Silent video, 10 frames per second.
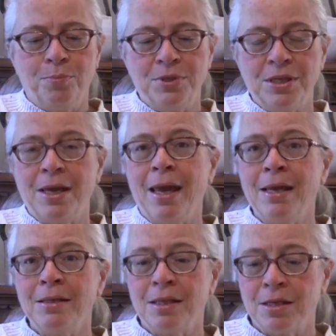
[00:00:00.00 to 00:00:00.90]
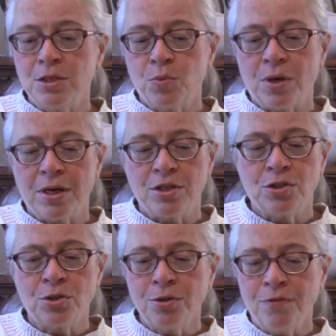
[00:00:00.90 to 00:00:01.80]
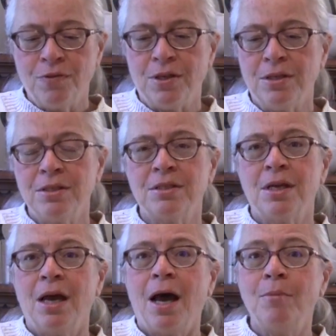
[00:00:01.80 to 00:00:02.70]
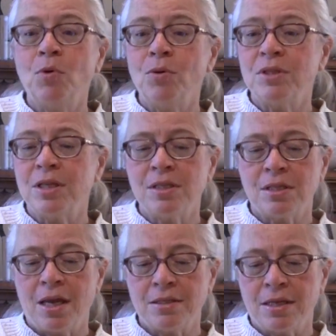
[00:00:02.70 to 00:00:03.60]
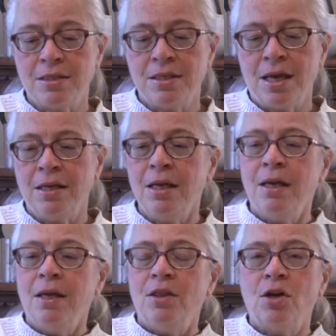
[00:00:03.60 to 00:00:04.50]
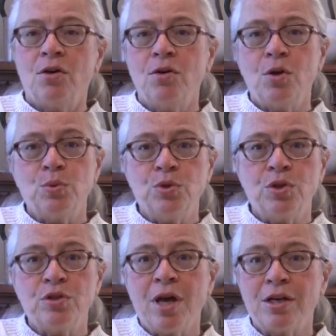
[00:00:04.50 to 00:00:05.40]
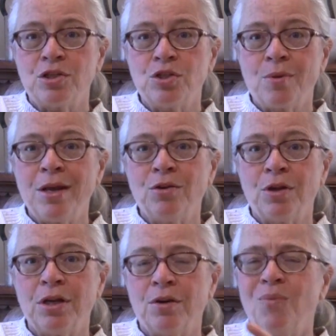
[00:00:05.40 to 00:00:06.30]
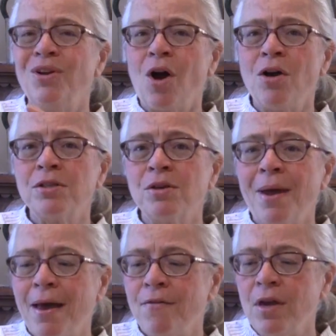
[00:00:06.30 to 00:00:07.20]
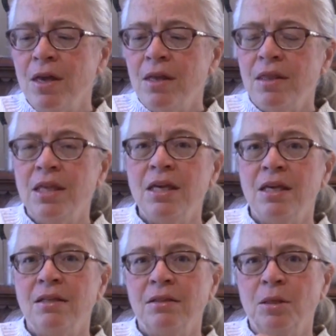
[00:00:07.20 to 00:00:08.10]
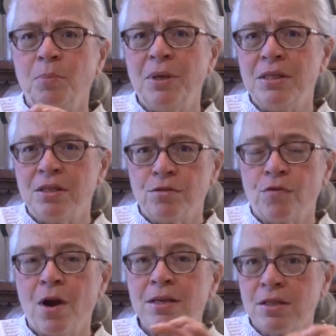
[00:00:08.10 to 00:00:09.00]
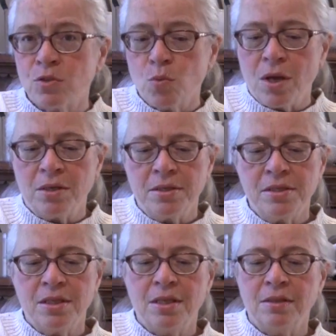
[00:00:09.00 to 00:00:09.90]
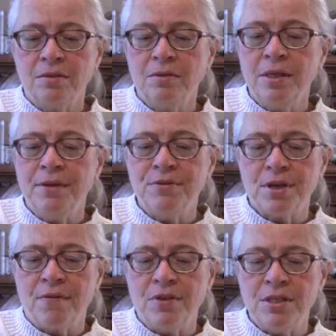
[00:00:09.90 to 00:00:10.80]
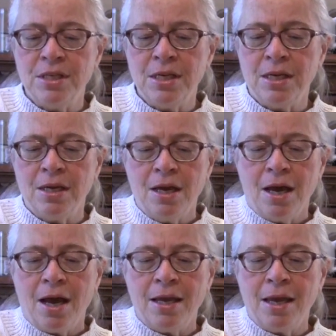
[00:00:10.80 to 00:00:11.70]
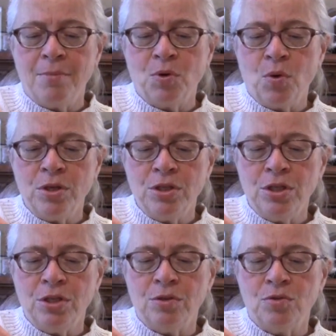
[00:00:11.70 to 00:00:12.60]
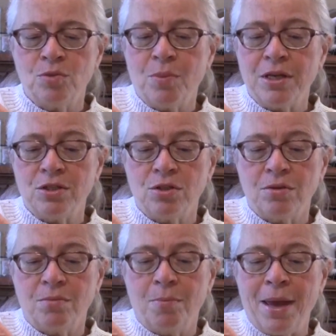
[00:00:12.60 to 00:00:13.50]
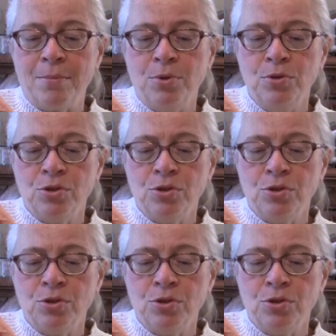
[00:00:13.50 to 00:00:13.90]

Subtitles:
decant this, when I serve this, since, as I said, there's not a strainer here. We also have the little pieces of rice as well as the leaves of the tea. I am going to use my bamboo